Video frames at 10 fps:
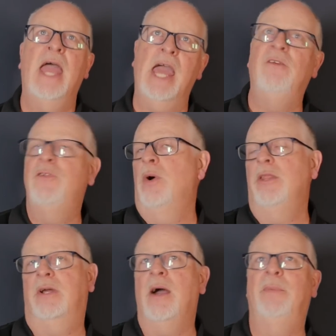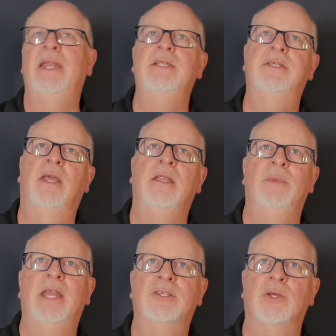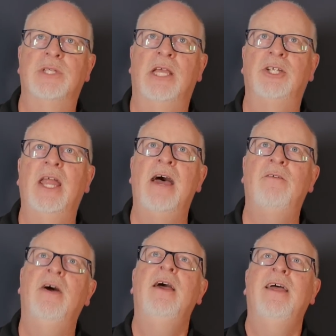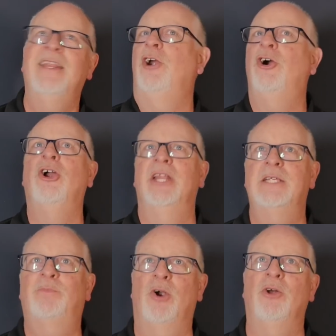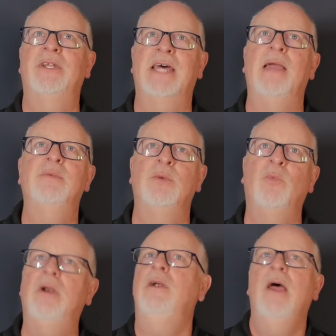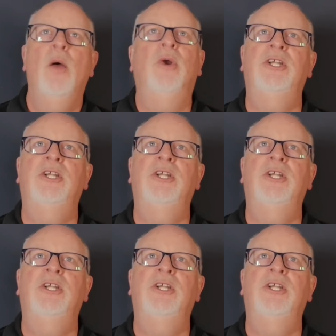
and a few other companies in the MIDI Association have their earliest prototypes. And we're, we're